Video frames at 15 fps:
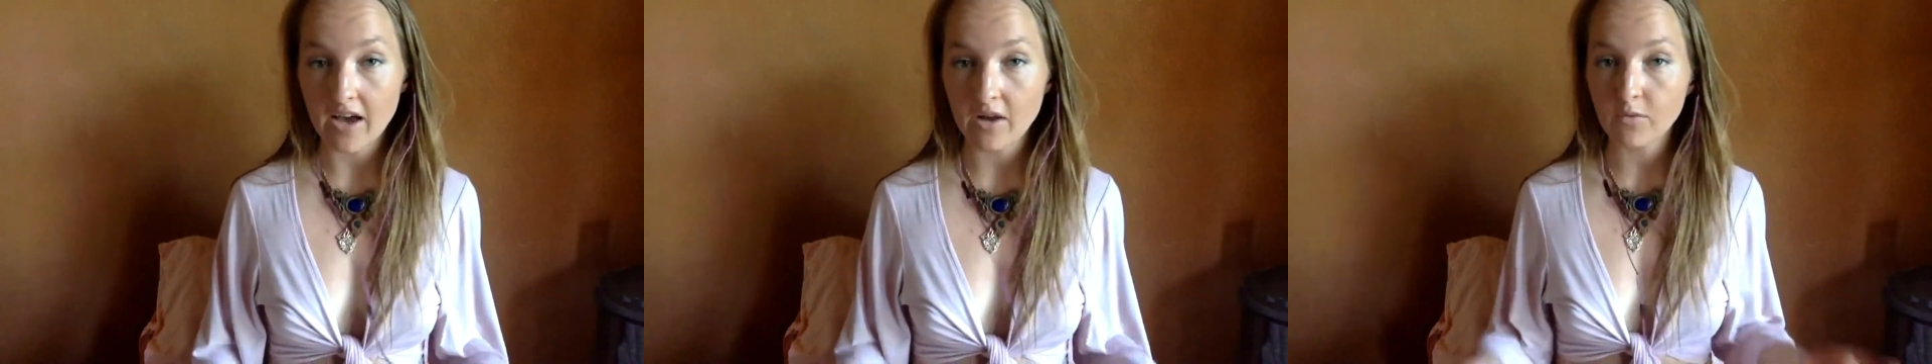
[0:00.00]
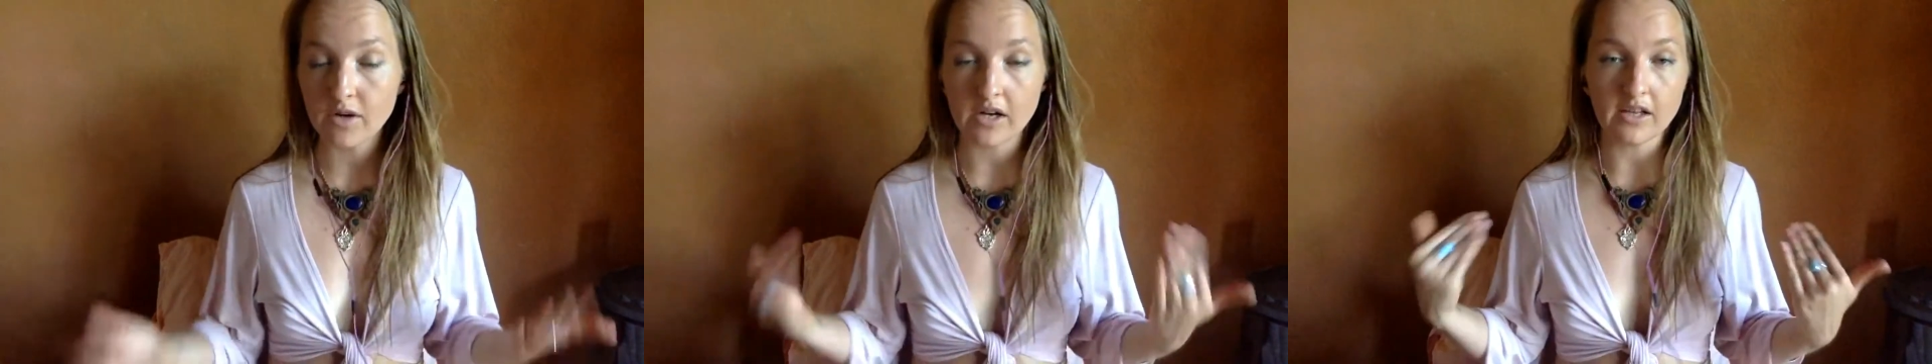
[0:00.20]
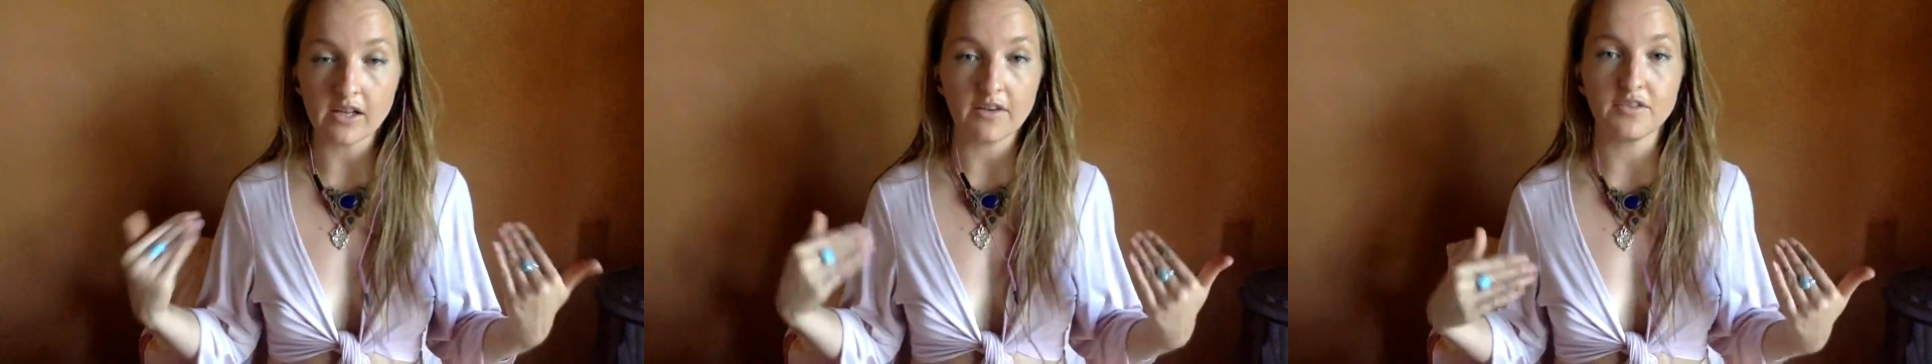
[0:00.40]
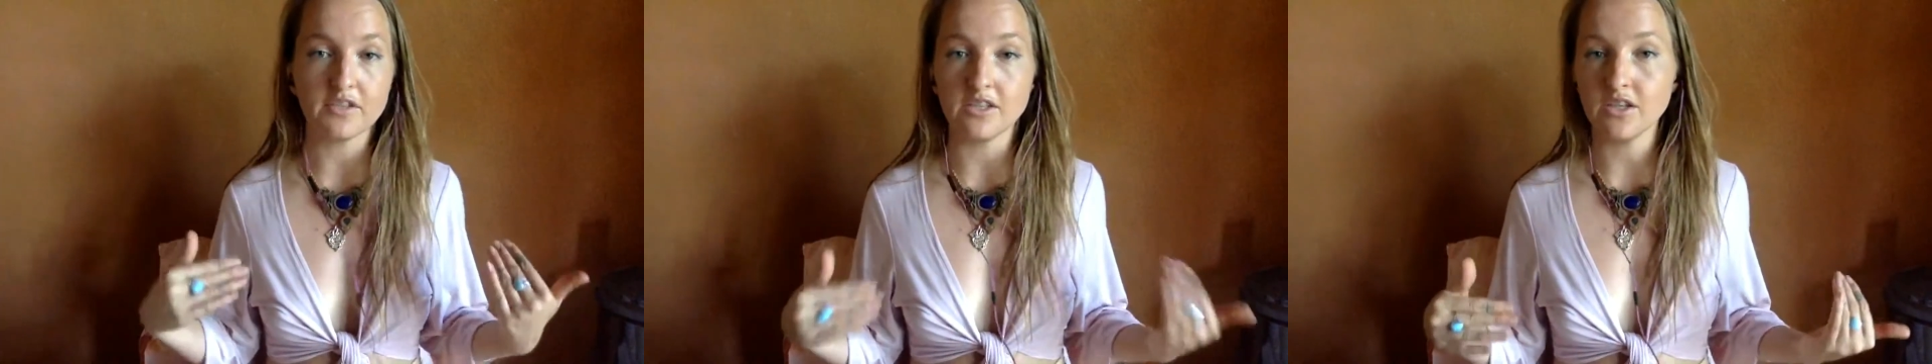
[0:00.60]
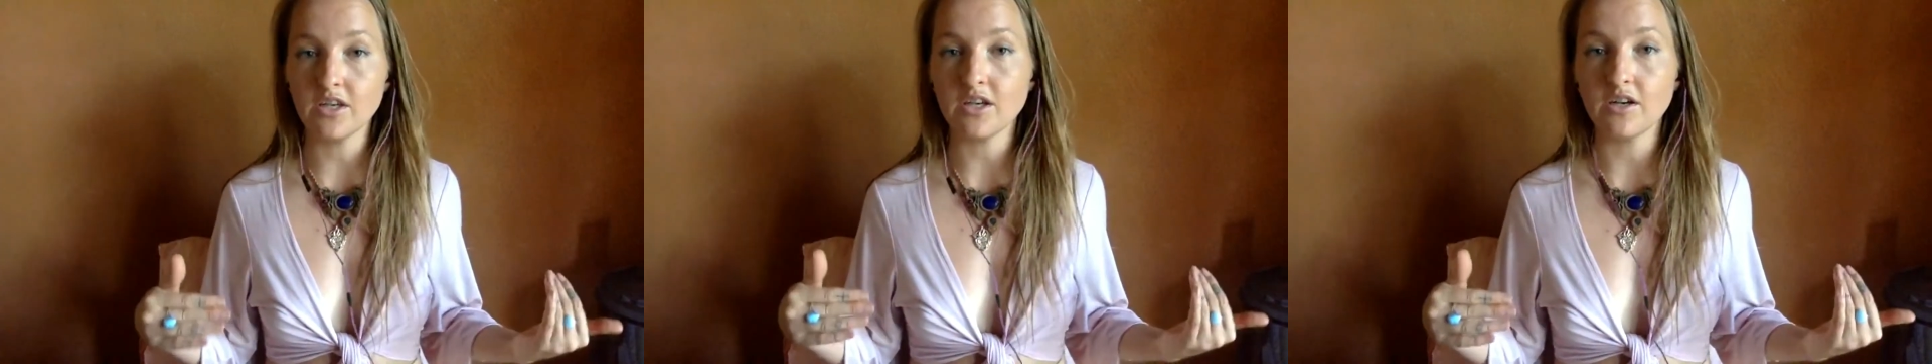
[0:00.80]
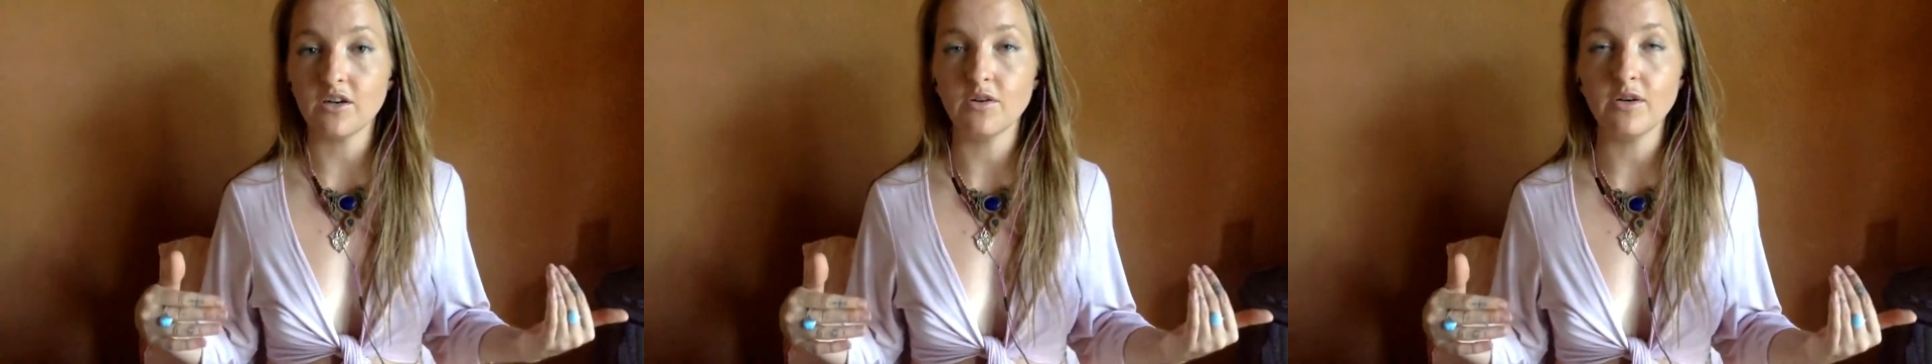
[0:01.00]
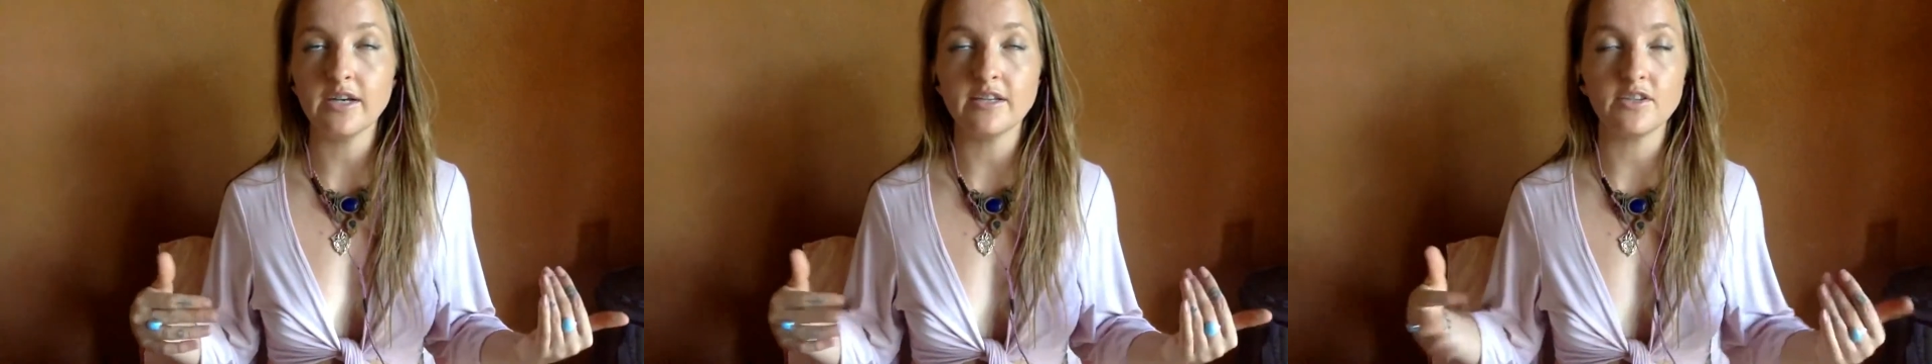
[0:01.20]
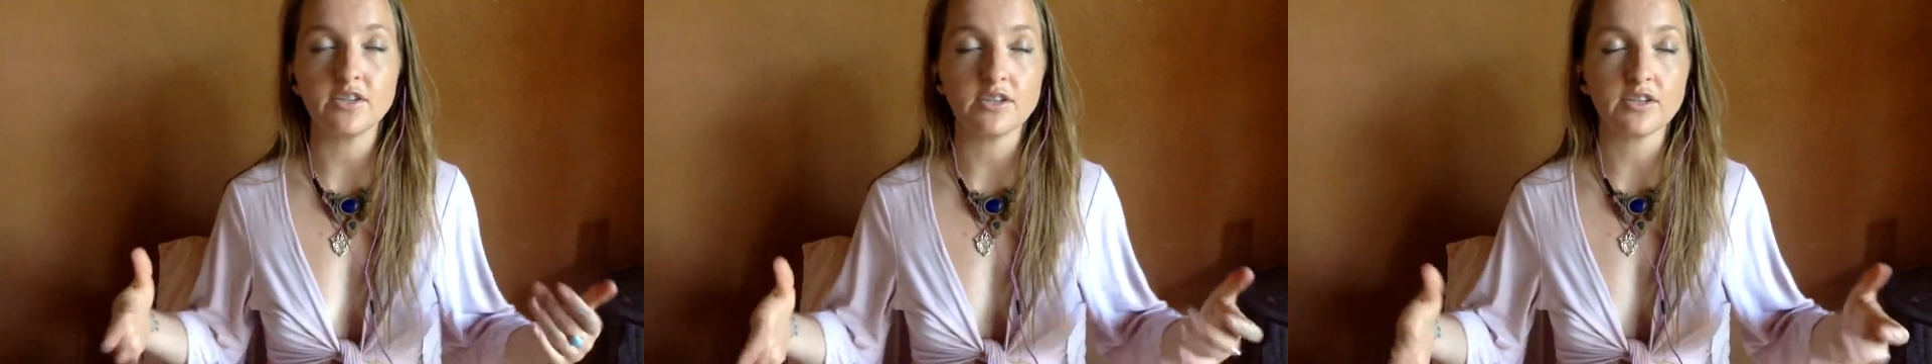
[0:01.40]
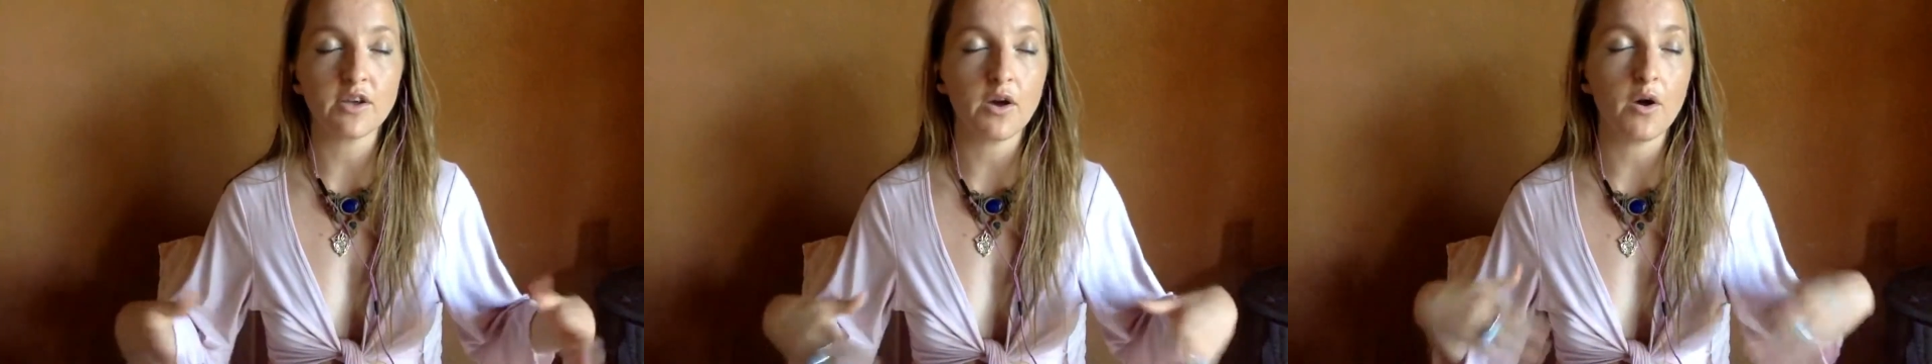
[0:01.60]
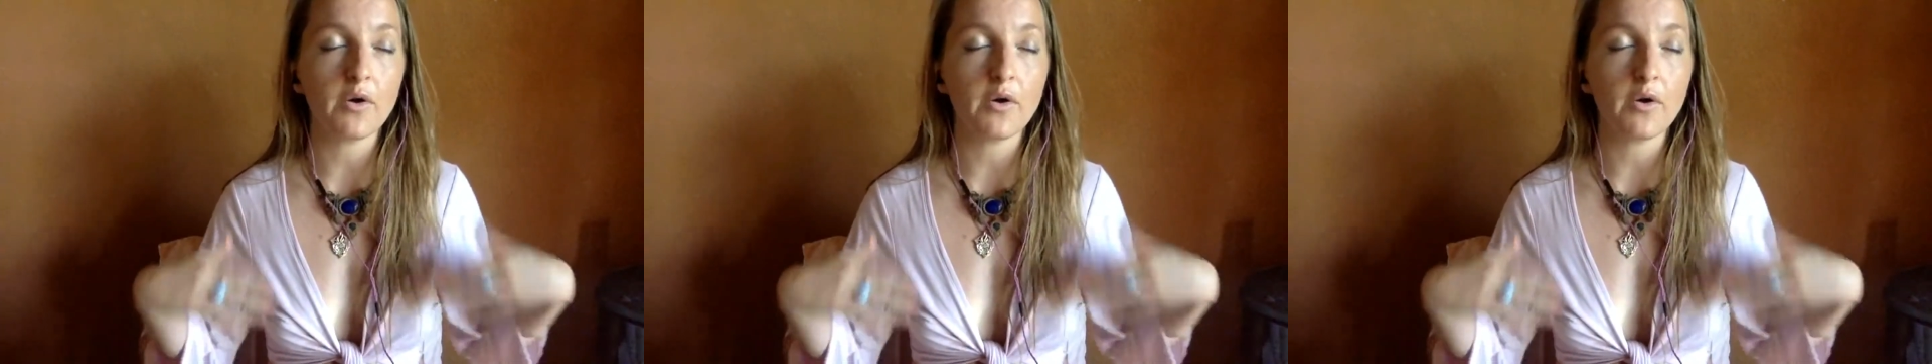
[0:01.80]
And what I'd love to do is just go,